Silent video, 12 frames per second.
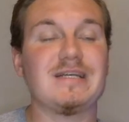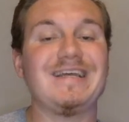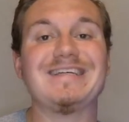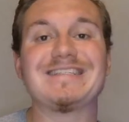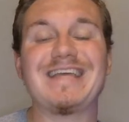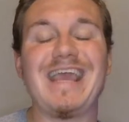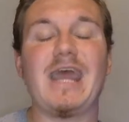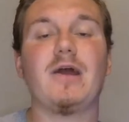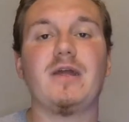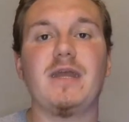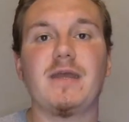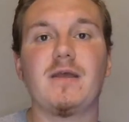He is
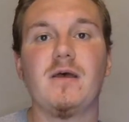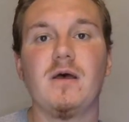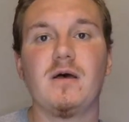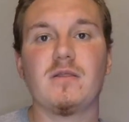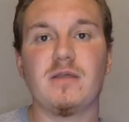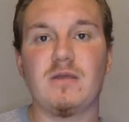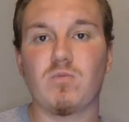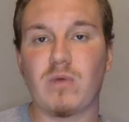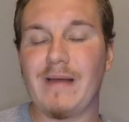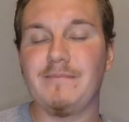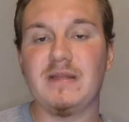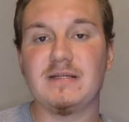carrying the
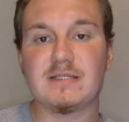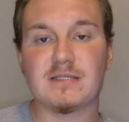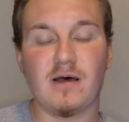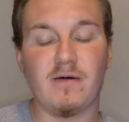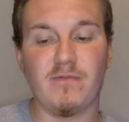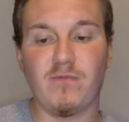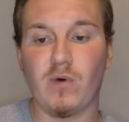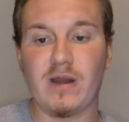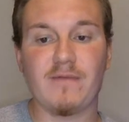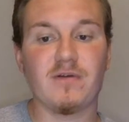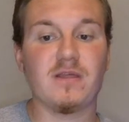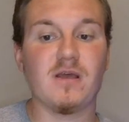remnants of
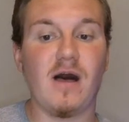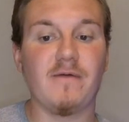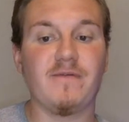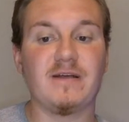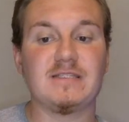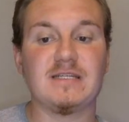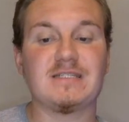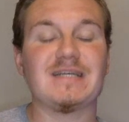whatever the offense is,